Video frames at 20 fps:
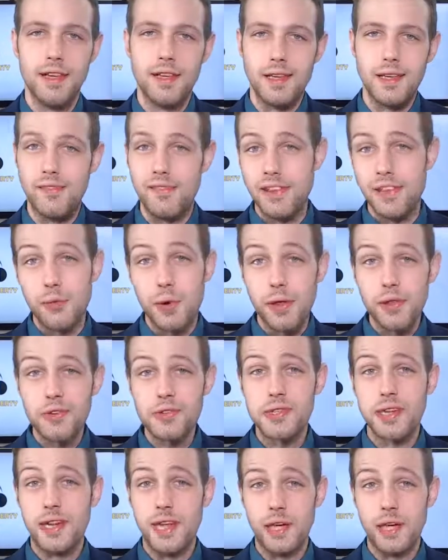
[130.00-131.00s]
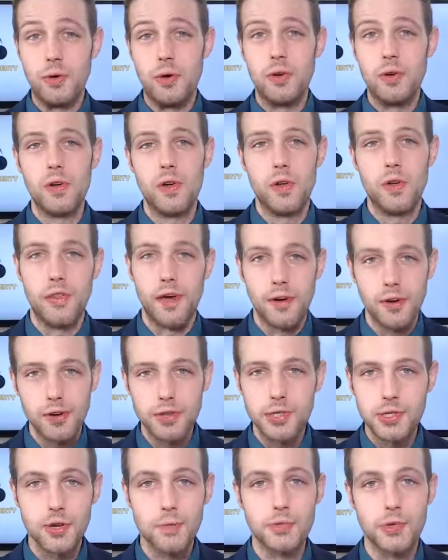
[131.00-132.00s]
Even the weather is unequal.
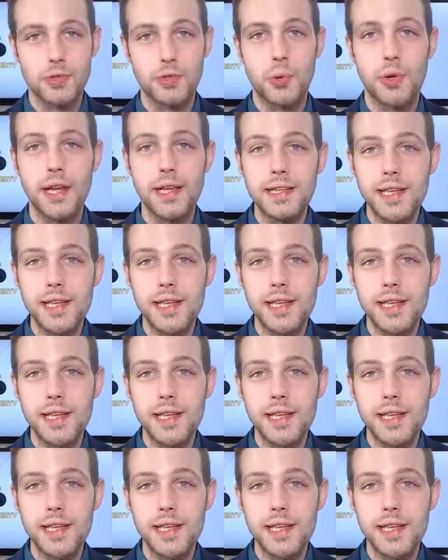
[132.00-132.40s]
Thunderstorms are 20